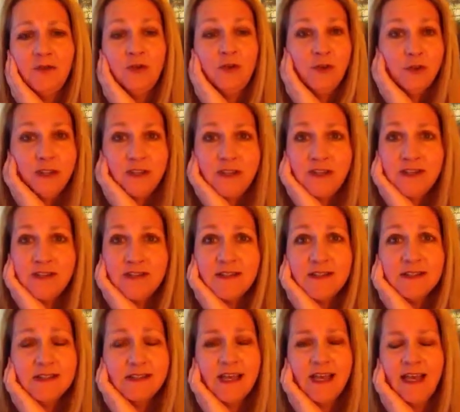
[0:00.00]

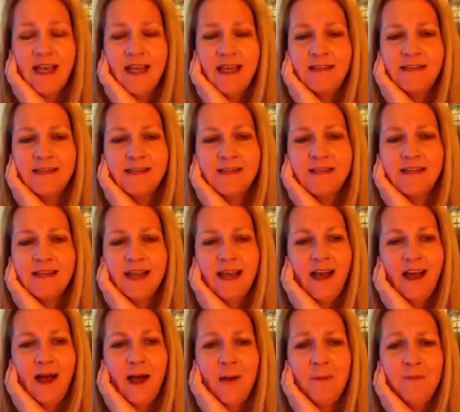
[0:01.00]
goodness, and
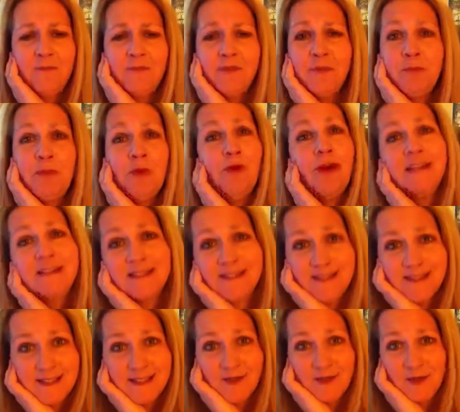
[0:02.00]
the
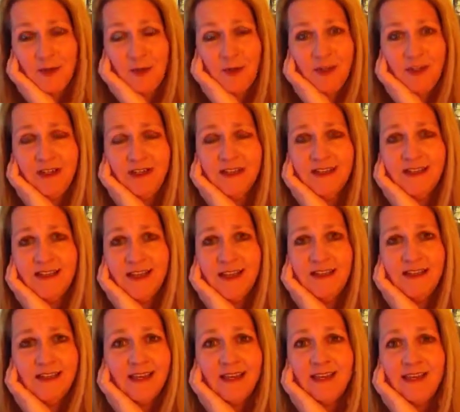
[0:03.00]
presence of goodness, I
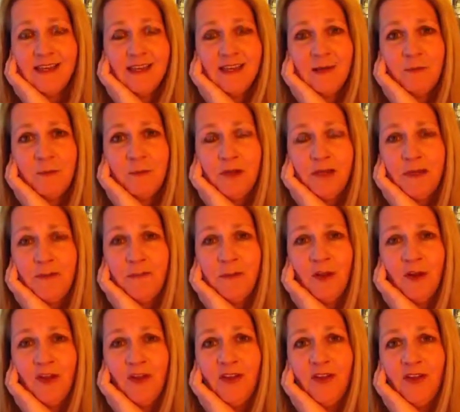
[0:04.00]
think, in
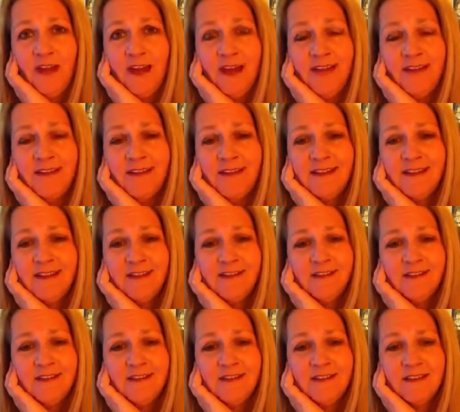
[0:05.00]
people, and the
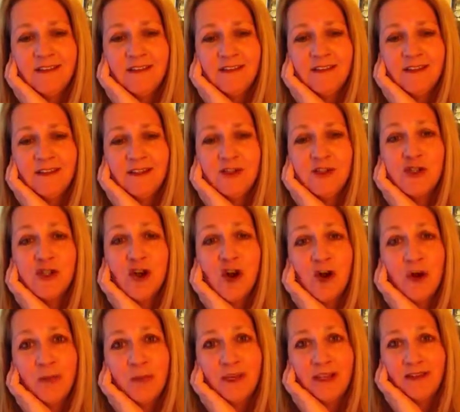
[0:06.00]

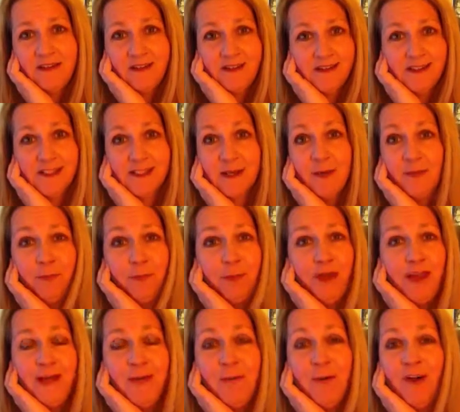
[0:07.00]
charmingness
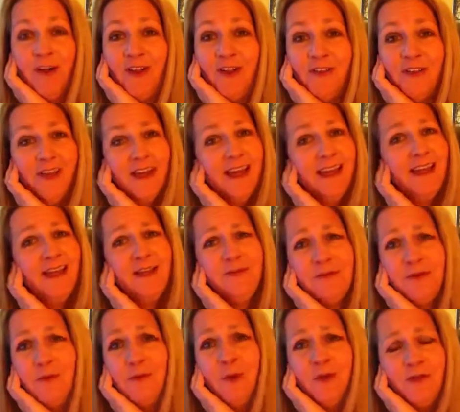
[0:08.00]
people,
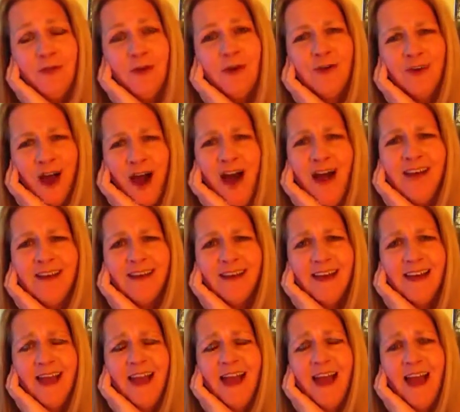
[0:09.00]
even when they're not
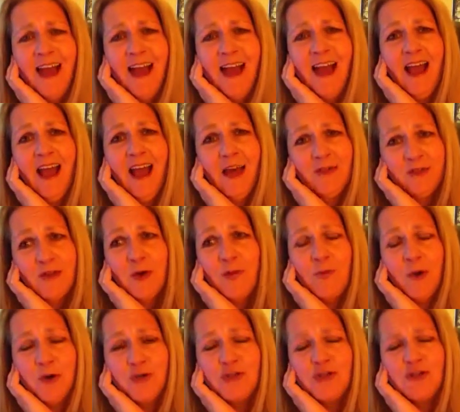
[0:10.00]
at their
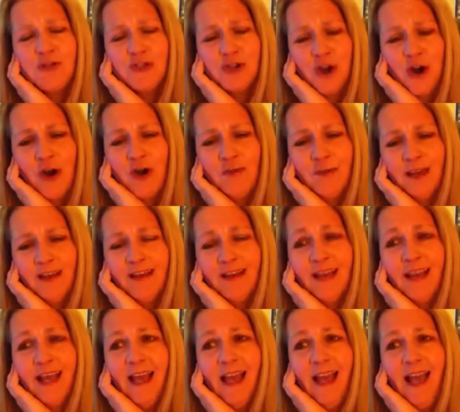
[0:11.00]
most charming.
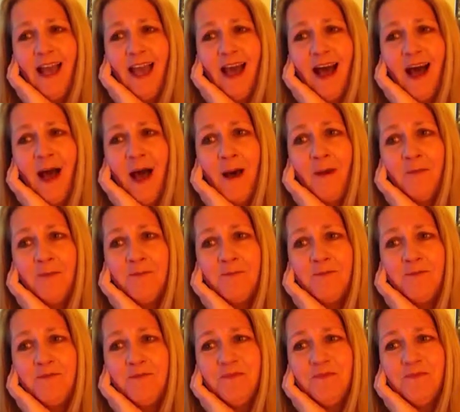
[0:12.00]

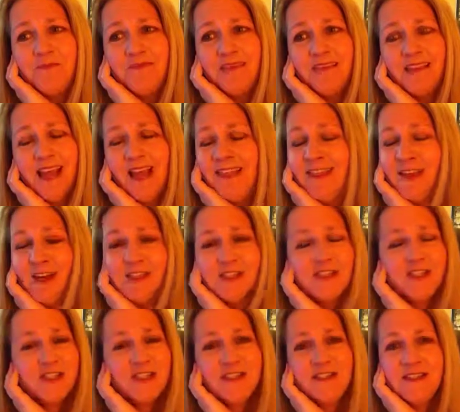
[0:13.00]
I thought
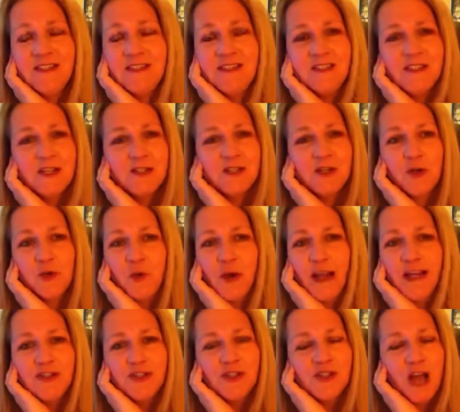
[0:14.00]
she did such a
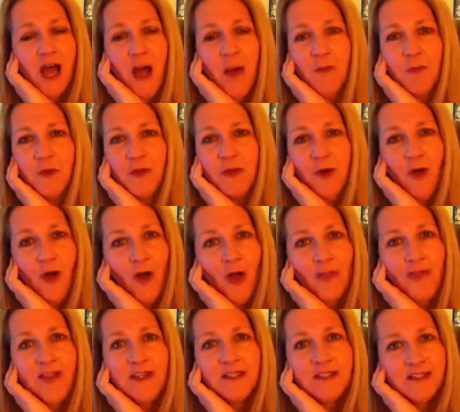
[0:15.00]
great job with
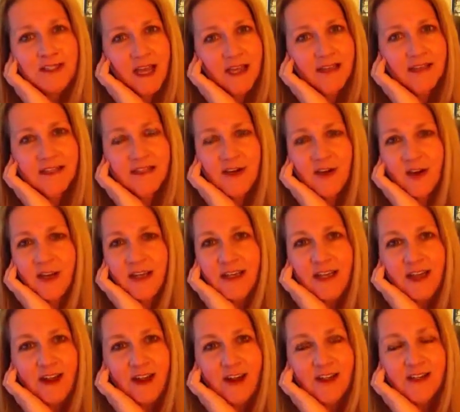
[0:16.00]
all these secondary
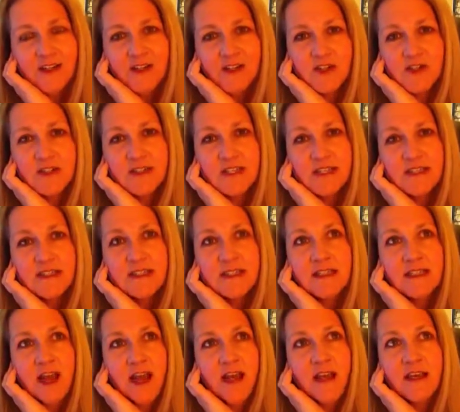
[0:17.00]
characters. It's
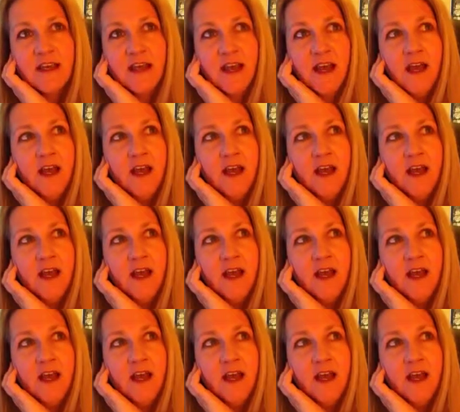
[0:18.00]
like